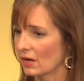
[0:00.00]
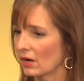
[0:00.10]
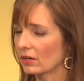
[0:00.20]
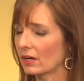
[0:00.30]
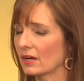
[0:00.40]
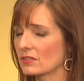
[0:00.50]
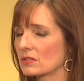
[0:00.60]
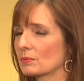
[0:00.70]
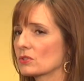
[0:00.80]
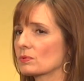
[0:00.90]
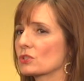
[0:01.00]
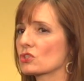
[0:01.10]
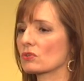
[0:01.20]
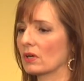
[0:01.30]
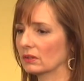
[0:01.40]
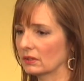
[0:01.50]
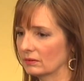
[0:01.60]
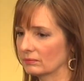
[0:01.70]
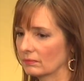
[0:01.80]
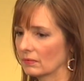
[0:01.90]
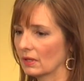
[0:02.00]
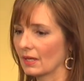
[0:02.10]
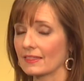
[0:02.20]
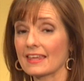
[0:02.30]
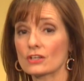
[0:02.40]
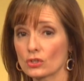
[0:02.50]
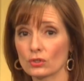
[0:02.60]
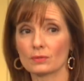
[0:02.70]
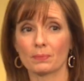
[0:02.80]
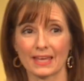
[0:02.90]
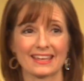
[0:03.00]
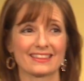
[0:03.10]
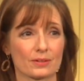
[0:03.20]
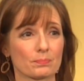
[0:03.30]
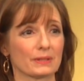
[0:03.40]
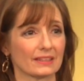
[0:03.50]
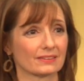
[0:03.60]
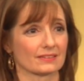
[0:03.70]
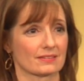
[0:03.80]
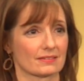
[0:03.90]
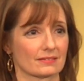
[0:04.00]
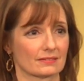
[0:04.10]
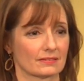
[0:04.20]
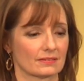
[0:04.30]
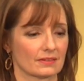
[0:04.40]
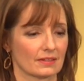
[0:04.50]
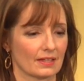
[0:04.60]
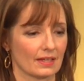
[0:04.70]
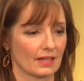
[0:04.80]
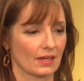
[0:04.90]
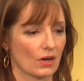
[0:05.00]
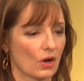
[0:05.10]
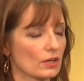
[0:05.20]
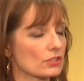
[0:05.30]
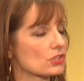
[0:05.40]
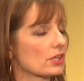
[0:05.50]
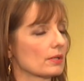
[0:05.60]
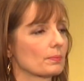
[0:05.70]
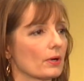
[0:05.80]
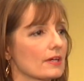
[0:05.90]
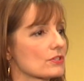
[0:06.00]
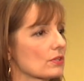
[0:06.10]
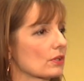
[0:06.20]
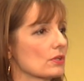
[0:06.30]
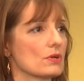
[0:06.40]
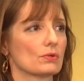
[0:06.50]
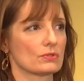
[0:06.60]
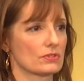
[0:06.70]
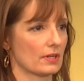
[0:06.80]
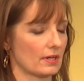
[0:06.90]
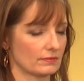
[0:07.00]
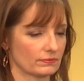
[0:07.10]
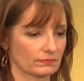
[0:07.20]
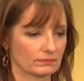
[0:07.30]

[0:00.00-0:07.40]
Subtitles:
Our customers were struggling. They couldn't pay their bills. Our share price took a nosedive.